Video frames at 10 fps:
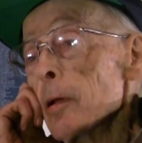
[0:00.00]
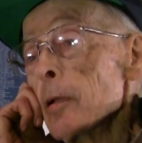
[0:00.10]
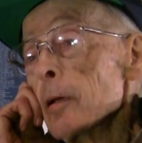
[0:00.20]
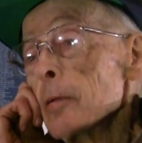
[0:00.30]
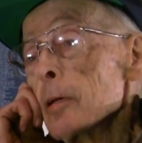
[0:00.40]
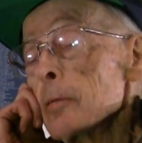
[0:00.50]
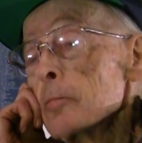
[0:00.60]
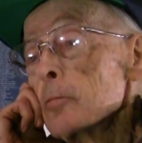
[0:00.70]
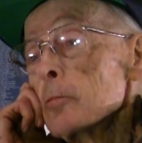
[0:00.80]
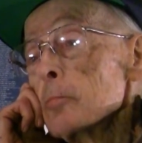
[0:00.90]
and they
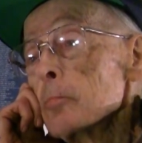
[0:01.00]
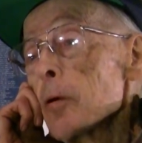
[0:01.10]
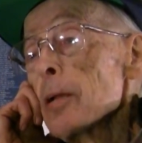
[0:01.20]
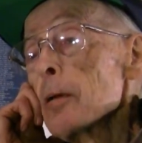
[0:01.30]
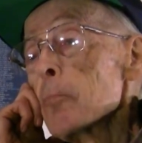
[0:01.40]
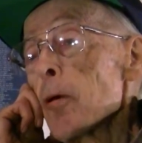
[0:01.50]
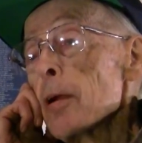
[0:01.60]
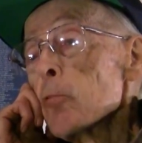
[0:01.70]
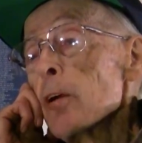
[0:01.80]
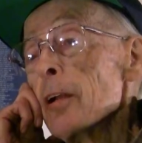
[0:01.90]
painted it
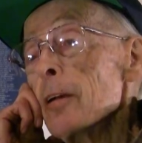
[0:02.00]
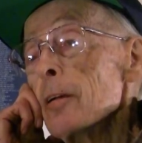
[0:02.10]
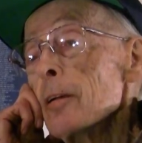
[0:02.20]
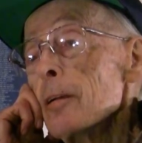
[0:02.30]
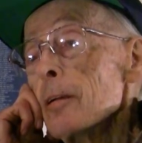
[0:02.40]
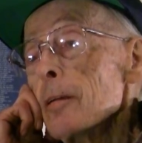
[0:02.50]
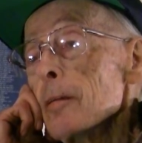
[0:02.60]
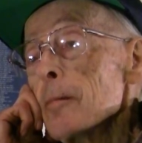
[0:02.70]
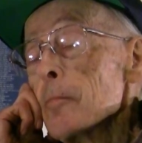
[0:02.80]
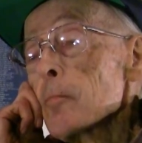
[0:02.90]
bright red,
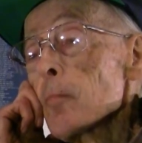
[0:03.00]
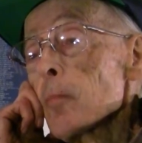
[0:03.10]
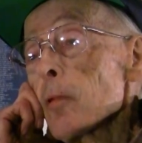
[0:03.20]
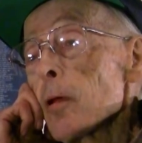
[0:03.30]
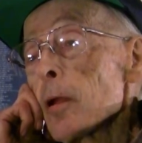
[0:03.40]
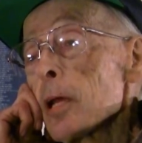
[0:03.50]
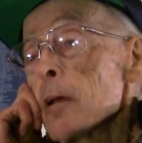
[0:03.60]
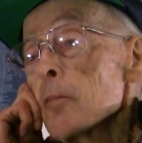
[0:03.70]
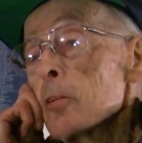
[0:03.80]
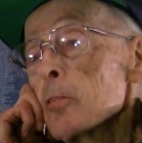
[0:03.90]
and they
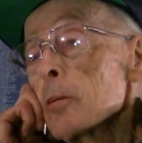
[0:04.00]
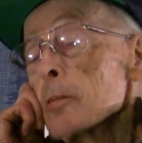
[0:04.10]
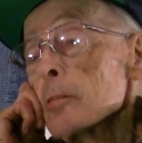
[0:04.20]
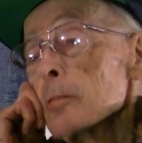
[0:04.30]
gave it to the